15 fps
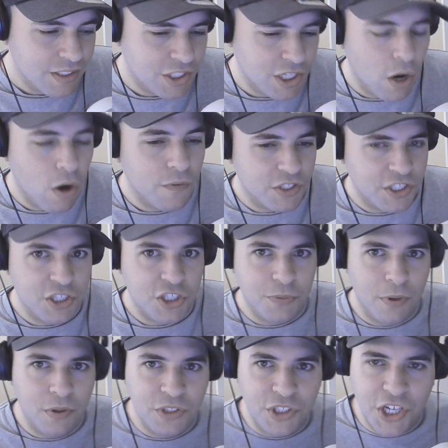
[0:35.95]
so obviously
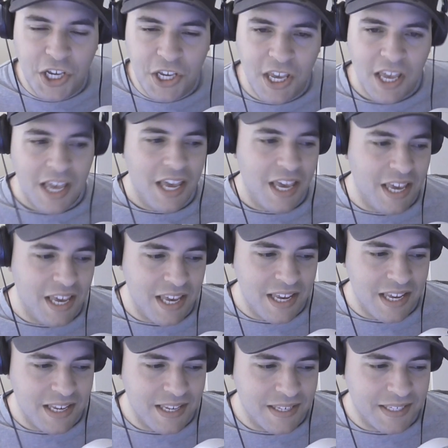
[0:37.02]
Jumanji
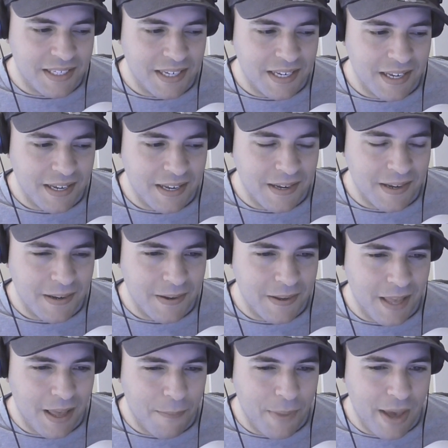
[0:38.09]
is
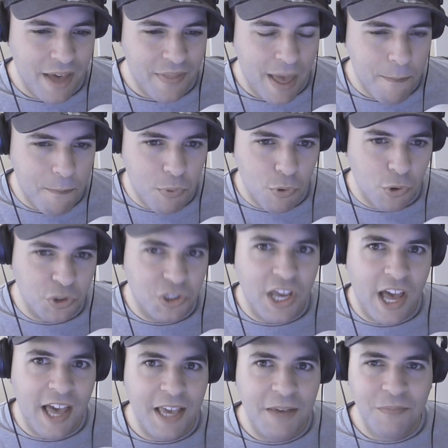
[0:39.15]
uh, about that board
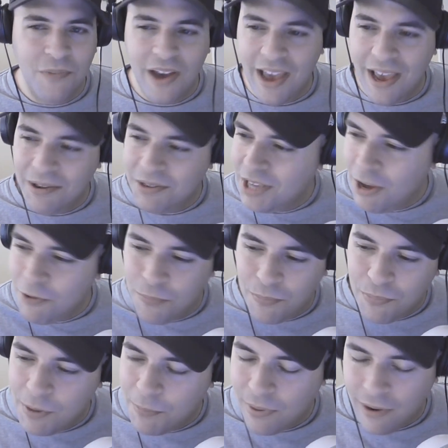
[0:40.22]
game where you know
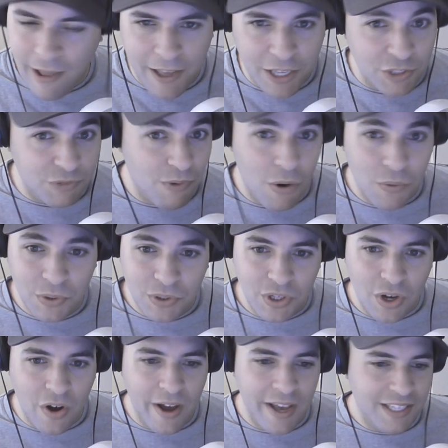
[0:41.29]
where players roll a
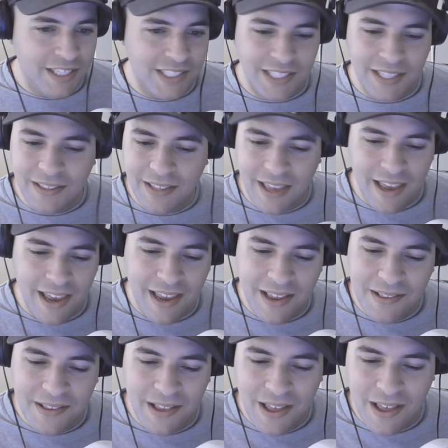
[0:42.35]
dice and
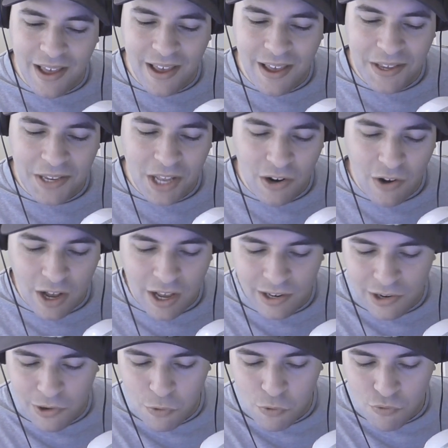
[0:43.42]
then uh, you know like a
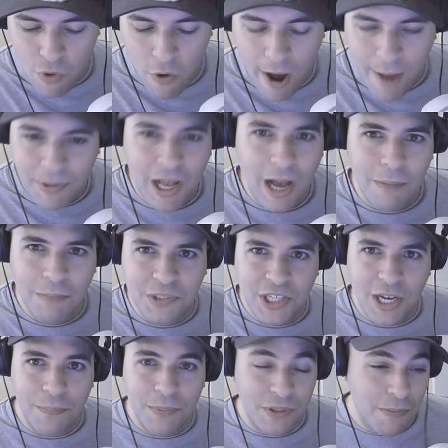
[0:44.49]
little rhyme comes
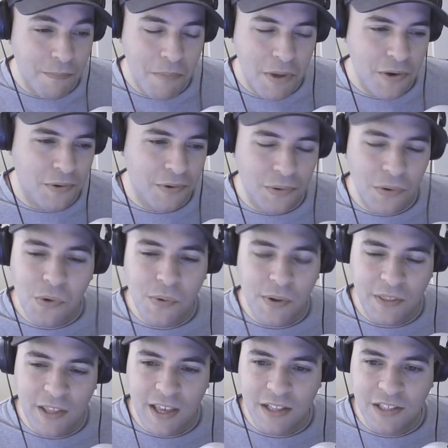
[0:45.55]
up in the middle
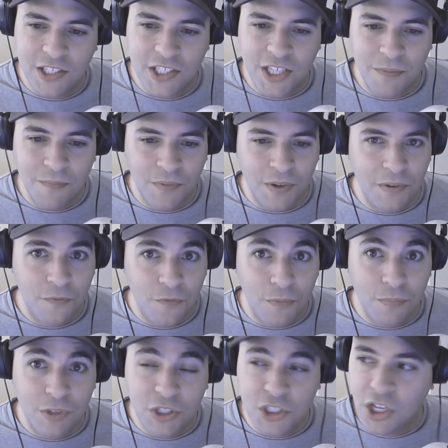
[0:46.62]
and then something
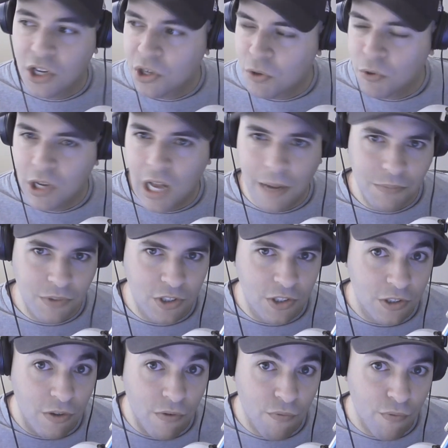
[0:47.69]
from the jungle comes
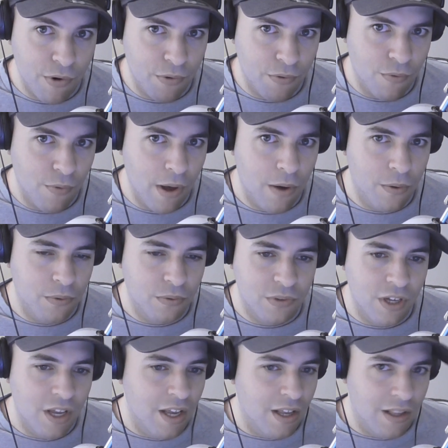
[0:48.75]
to the real world